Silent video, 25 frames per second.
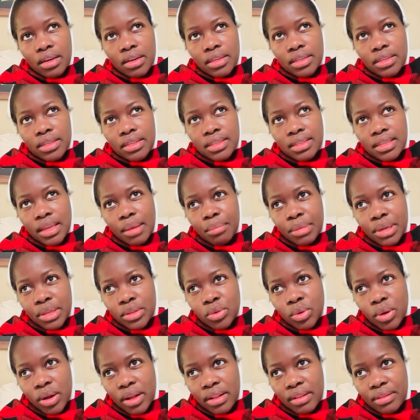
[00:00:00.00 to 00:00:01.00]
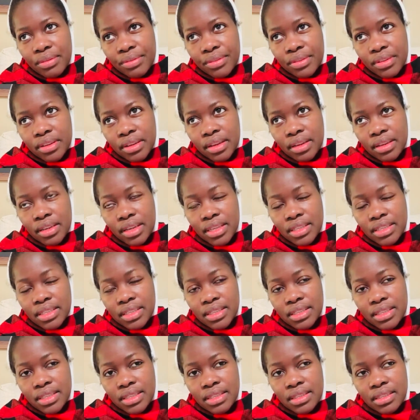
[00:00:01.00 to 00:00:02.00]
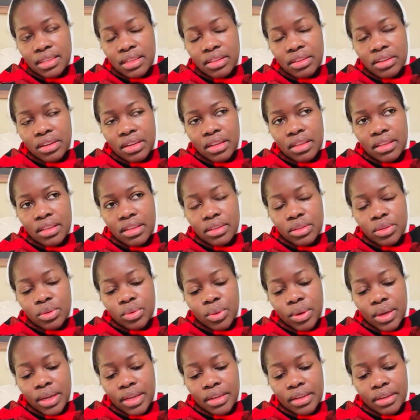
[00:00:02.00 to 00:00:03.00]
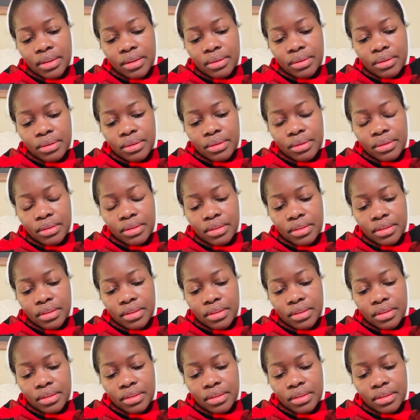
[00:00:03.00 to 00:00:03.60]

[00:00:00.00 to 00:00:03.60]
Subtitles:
December 12th, 1963, that's when